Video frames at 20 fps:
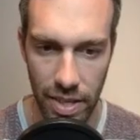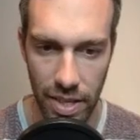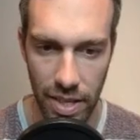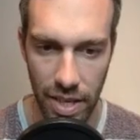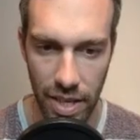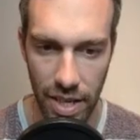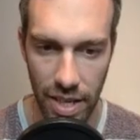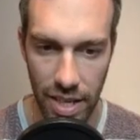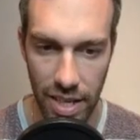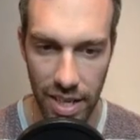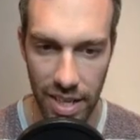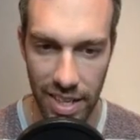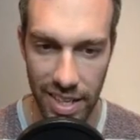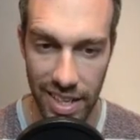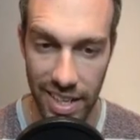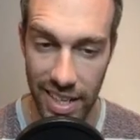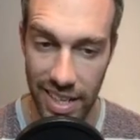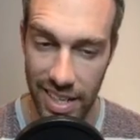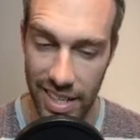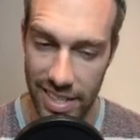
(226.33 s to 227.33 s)
And
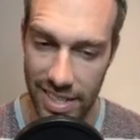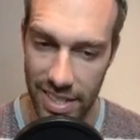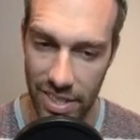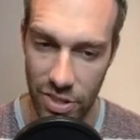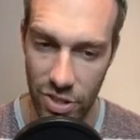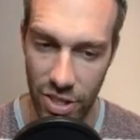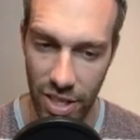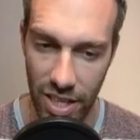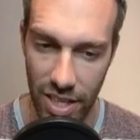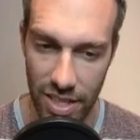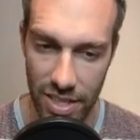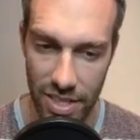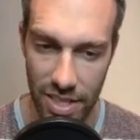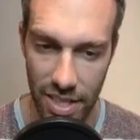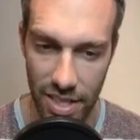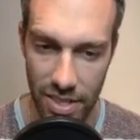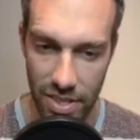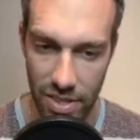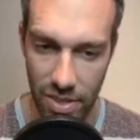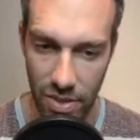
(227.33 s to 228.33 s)
it is a
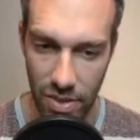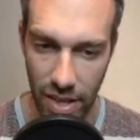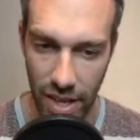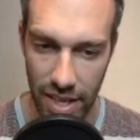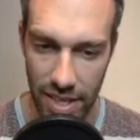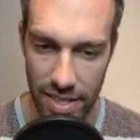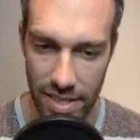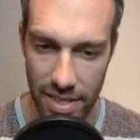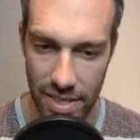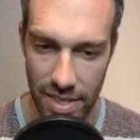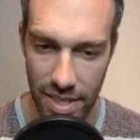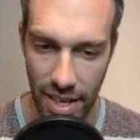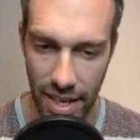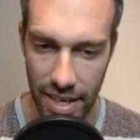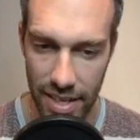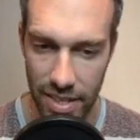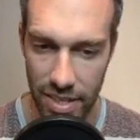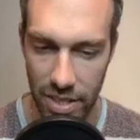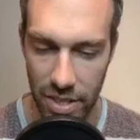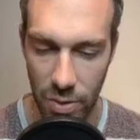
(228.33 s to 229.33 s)
Jellicent, so that is
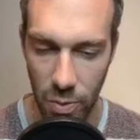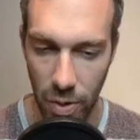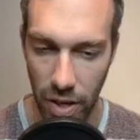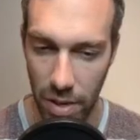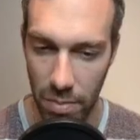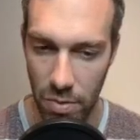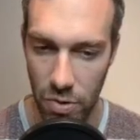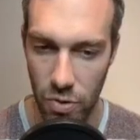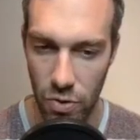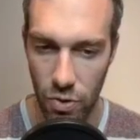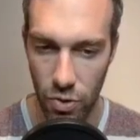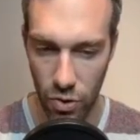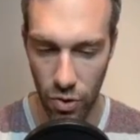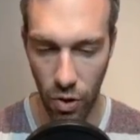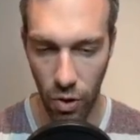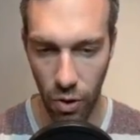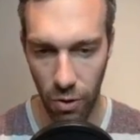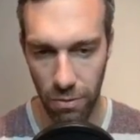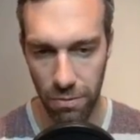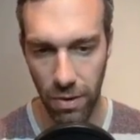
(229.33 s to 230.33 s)
not good when I'm
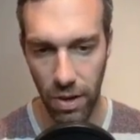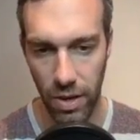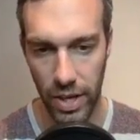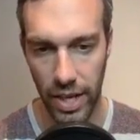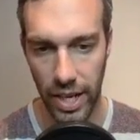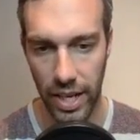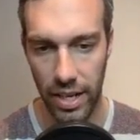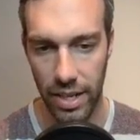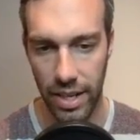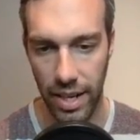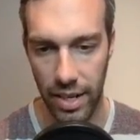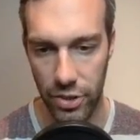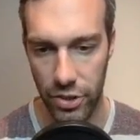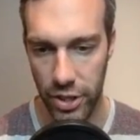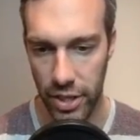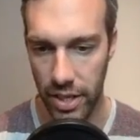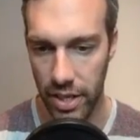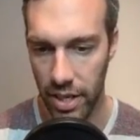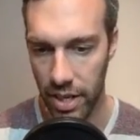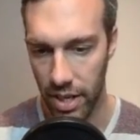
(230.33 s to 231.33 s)
so far ahead on
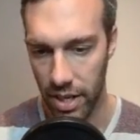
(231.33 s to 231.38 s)
energy.